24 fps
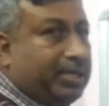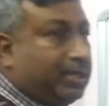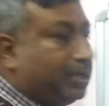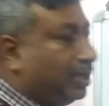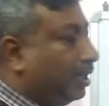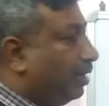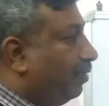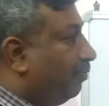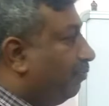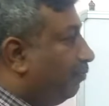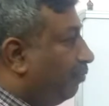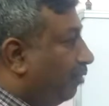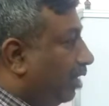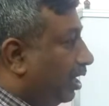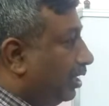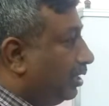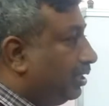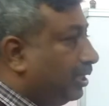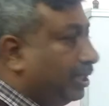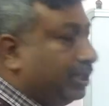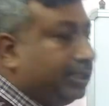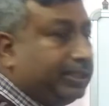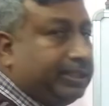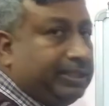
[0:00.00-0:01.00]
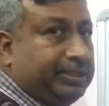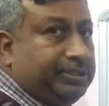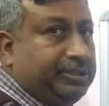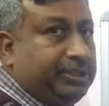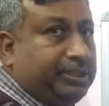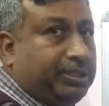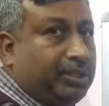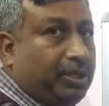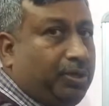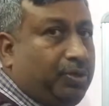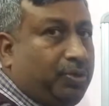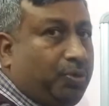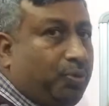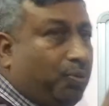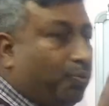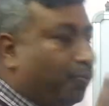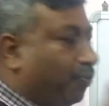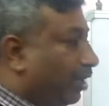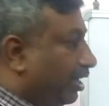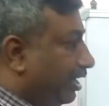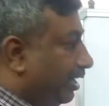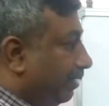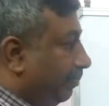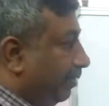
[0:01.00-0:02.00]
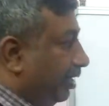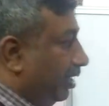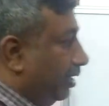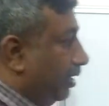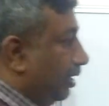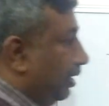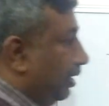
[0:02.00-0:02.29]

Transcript: gram water is equal to 1 ml.